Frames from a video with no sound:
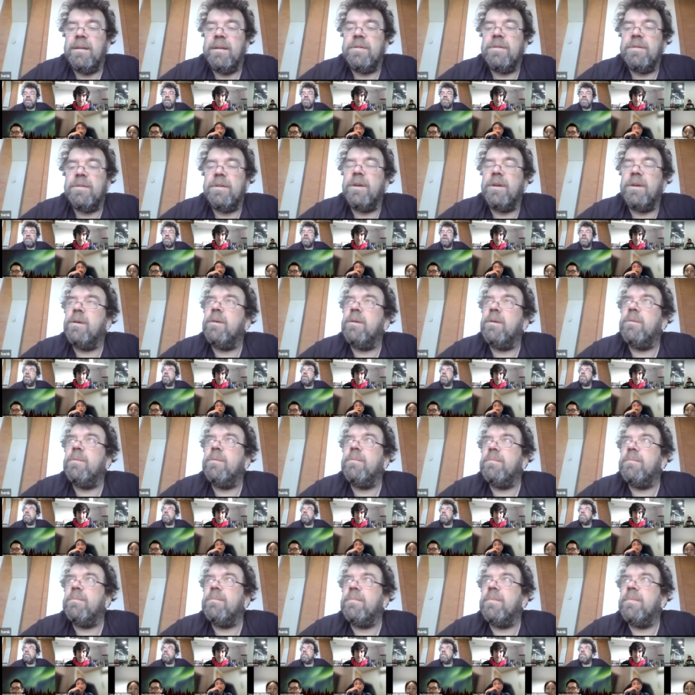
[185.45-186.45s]

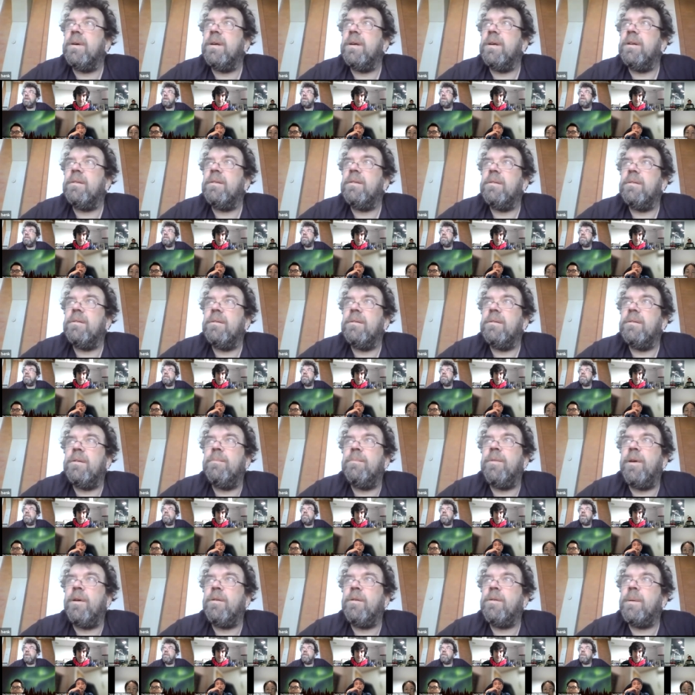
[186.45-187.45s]
So
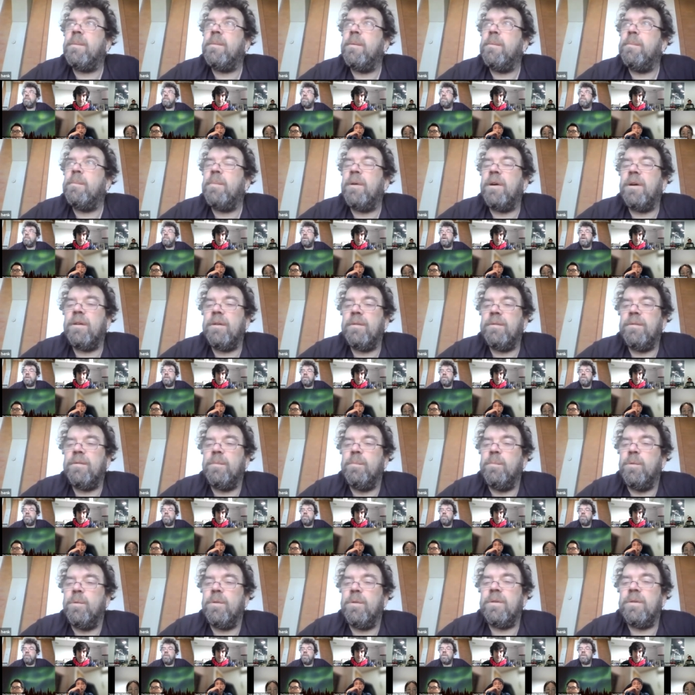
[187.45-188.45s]
the programming part of
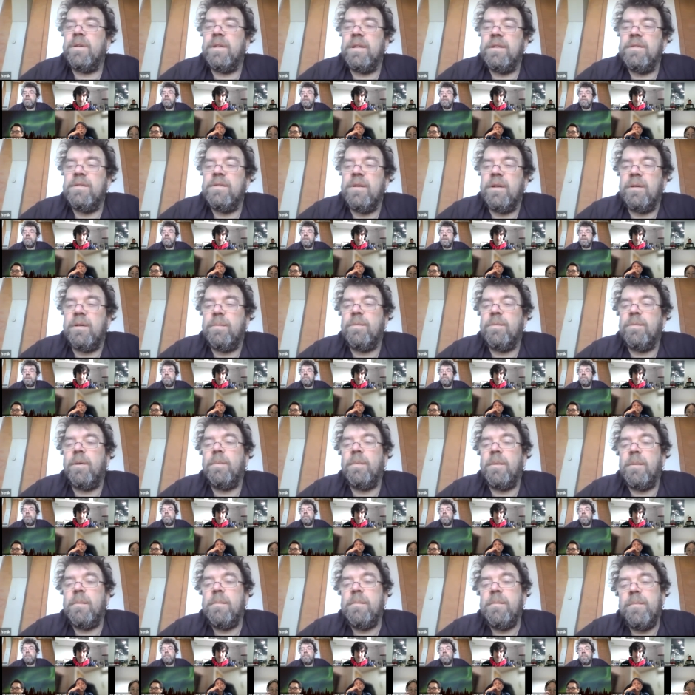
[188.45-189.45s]
the board is not the
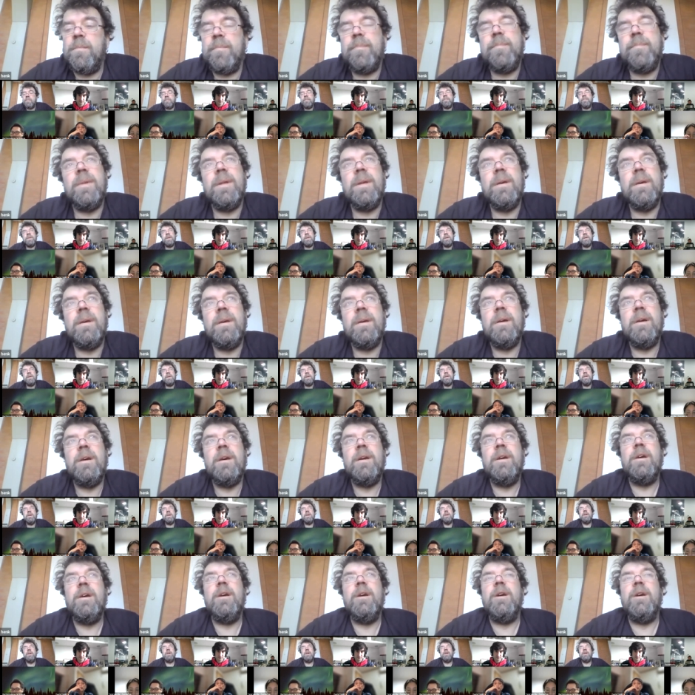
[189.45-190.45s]
problem.
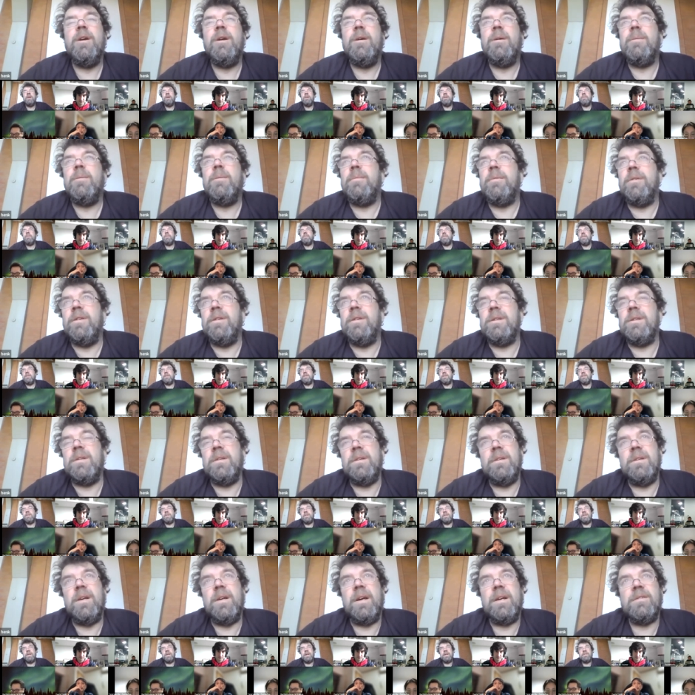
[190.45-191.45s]

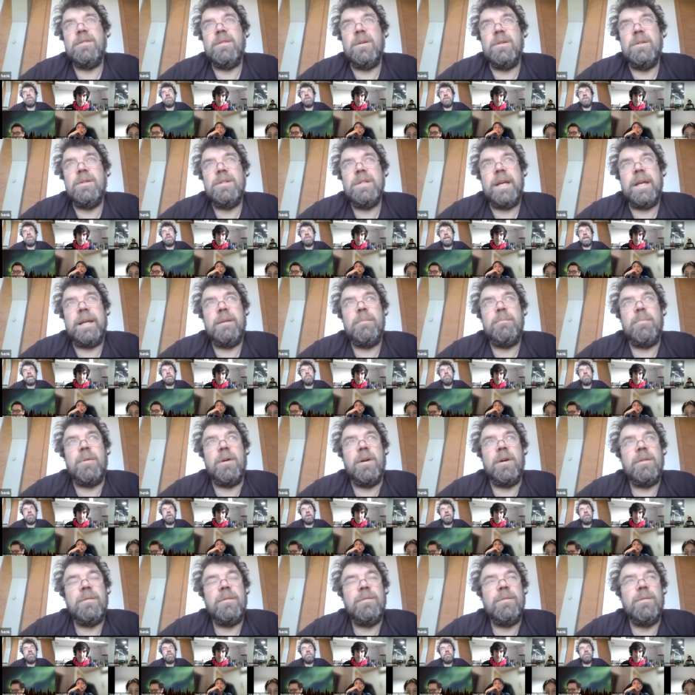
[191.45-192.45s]
The second
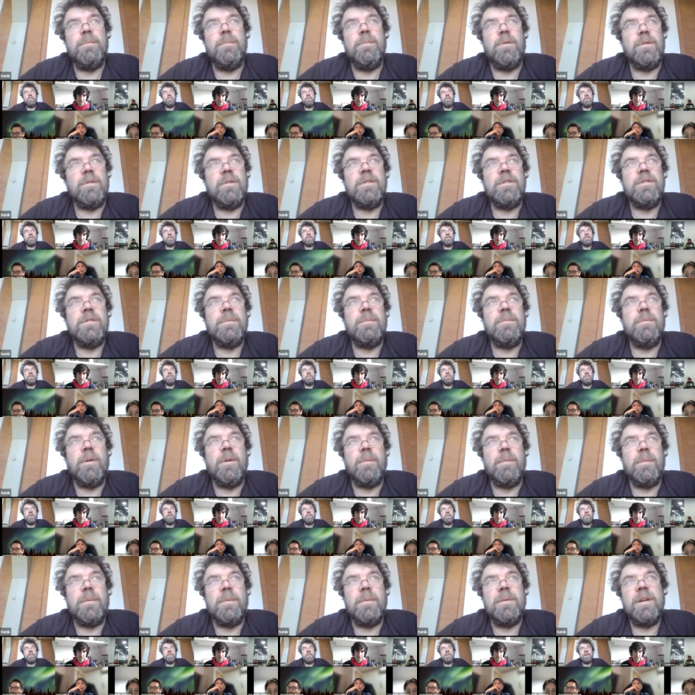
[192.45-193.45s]
part of the board is the
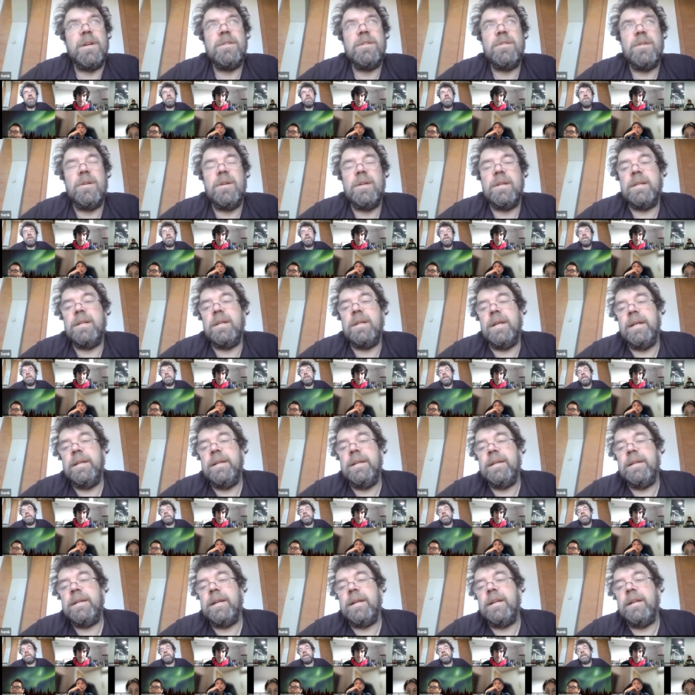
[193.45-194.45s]
problem.
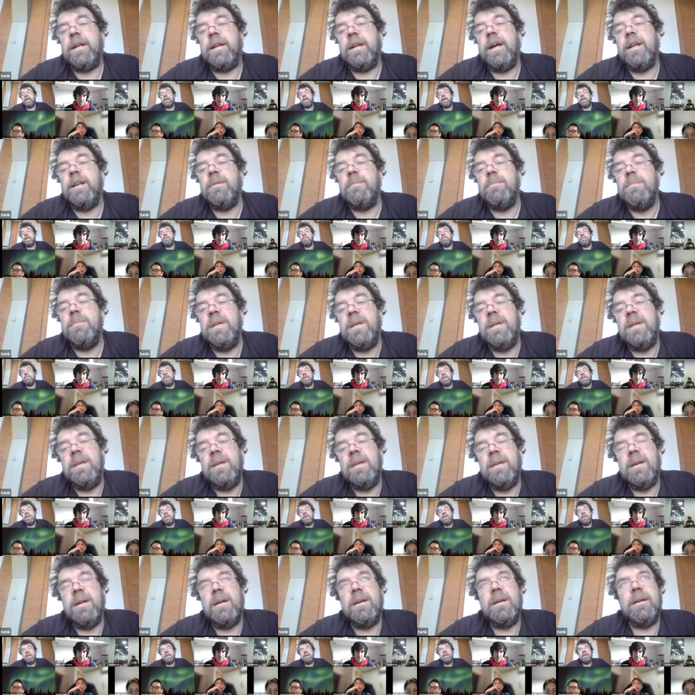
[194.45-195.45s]
And it can either
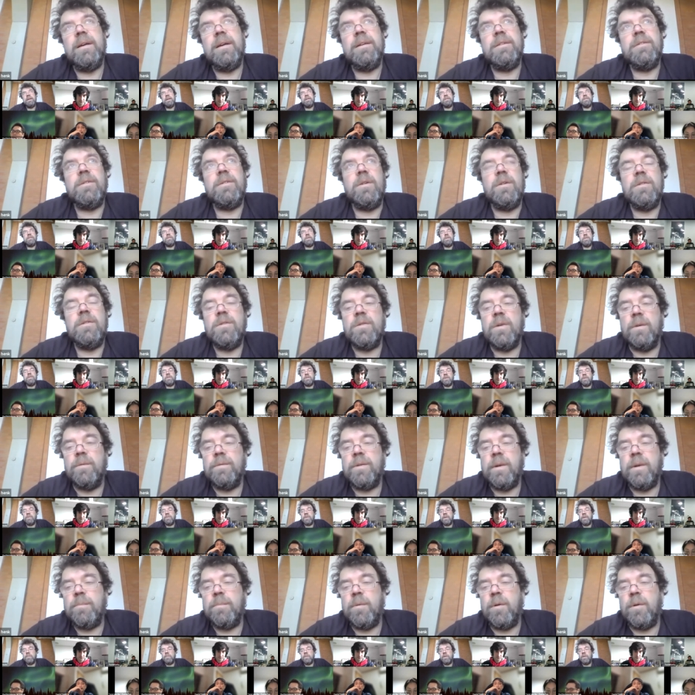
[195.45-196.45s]
be a
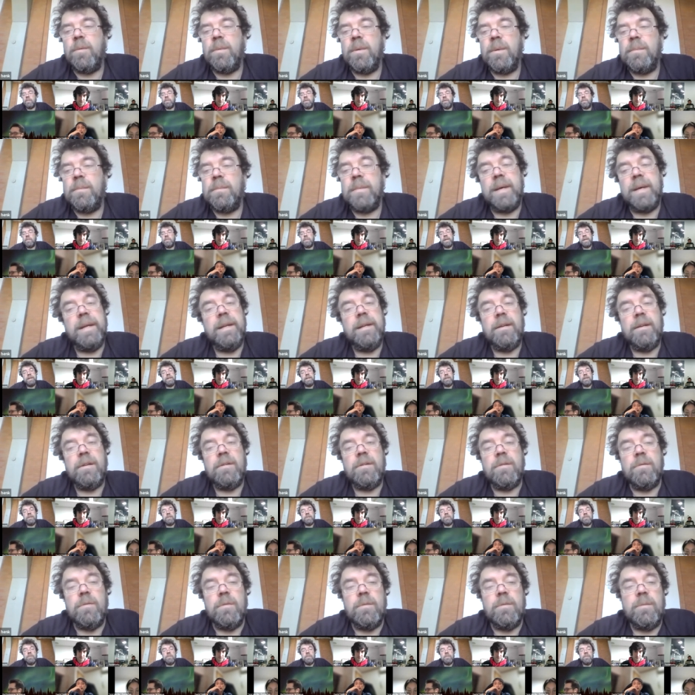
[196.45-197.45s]
software problem and
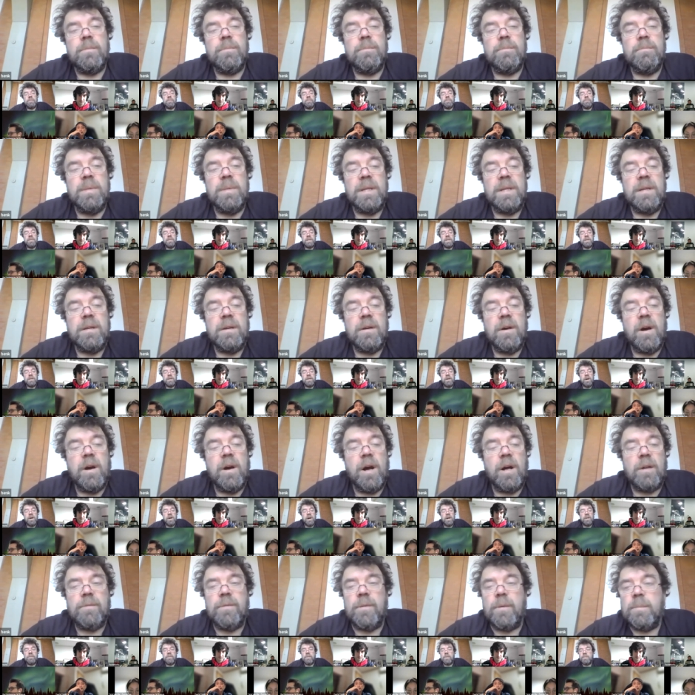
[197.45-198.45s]
it could be a
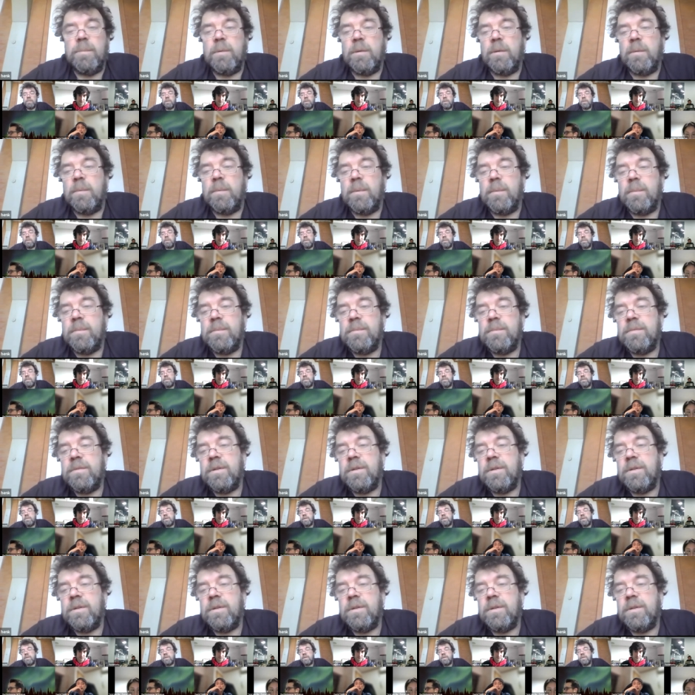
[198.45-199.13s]
hardware problem.